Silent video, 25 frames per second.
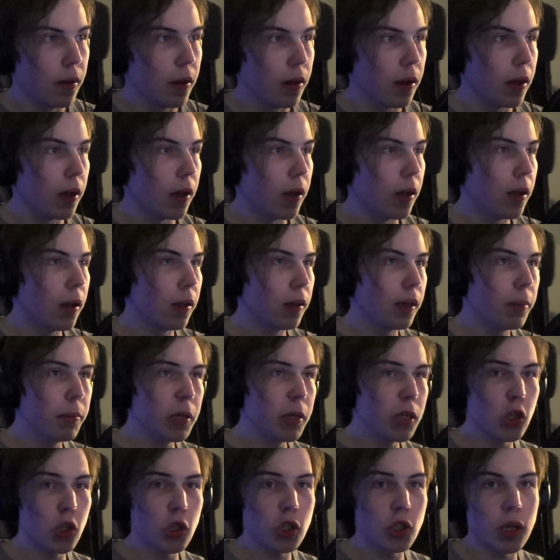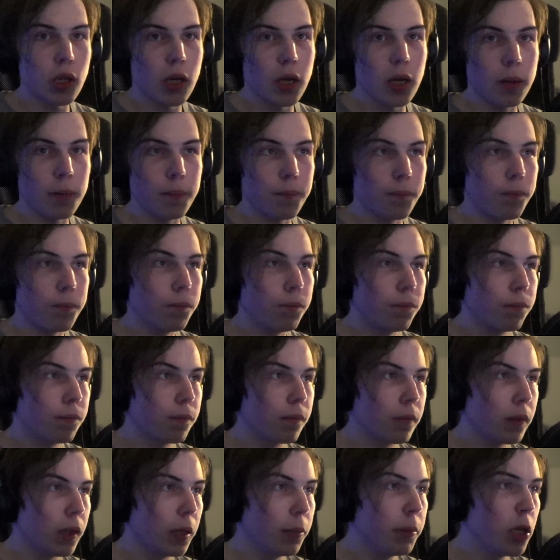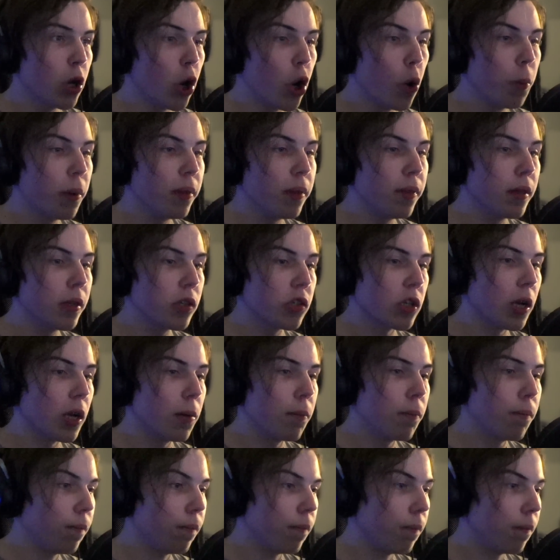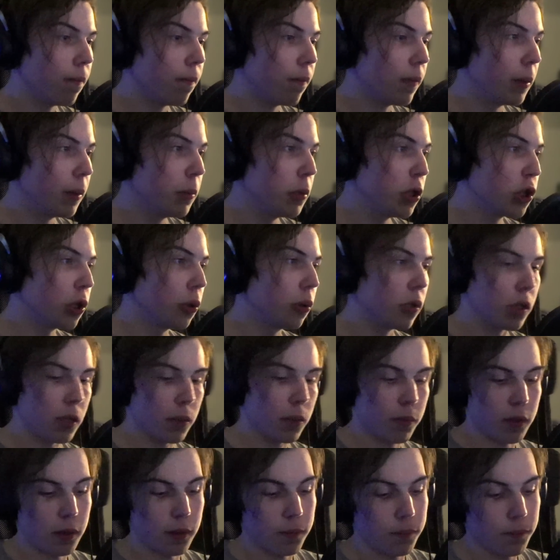Let me open this up. Let me show you something.